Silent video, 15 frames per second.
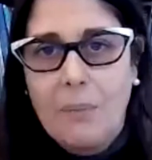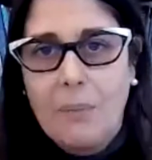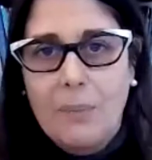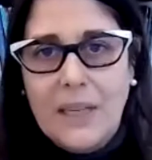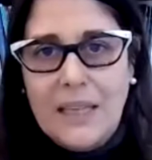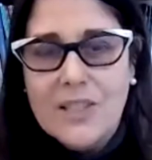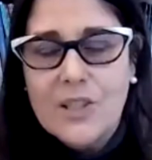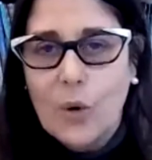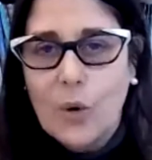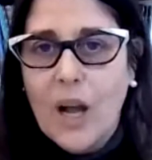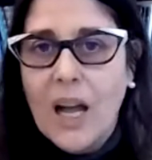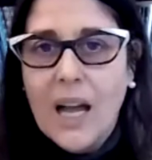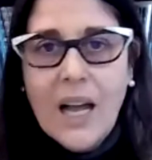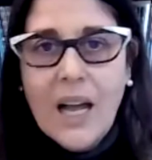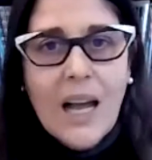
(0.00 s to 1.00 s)
companies.
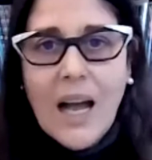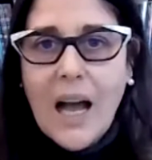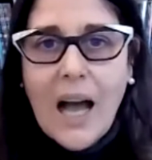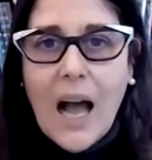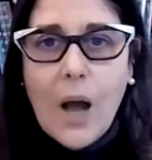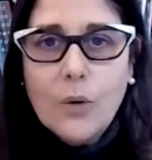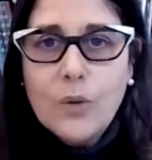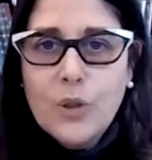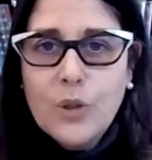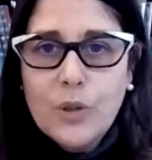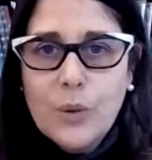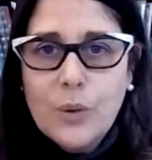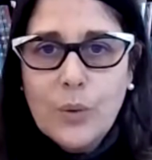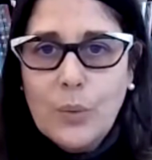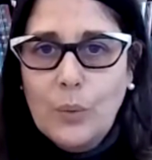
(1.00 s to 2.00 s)
So how do
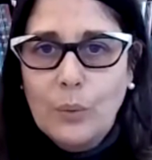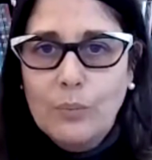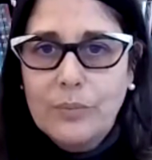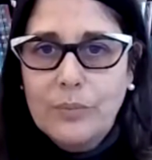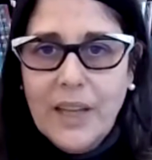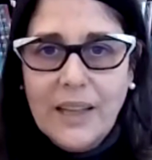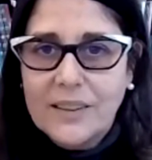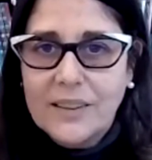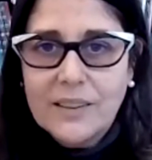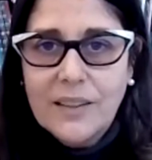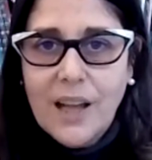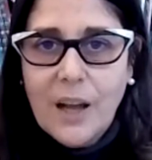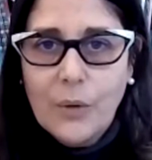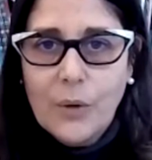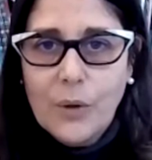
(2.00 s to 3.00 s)
you do that?
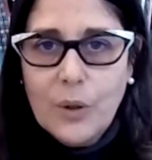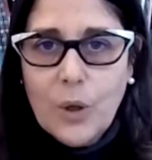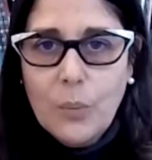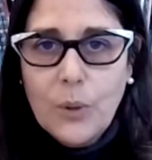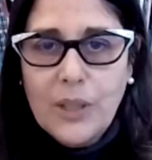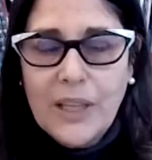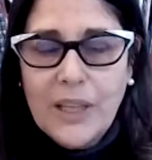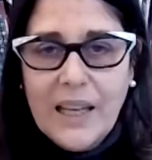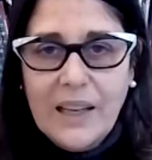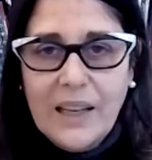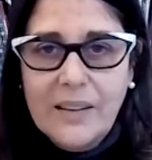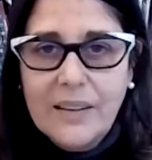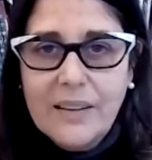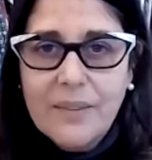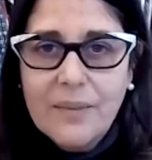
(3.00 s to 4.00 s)
How do you
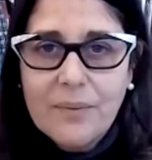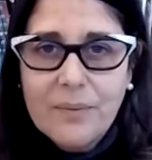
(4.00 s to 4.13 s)
communicate?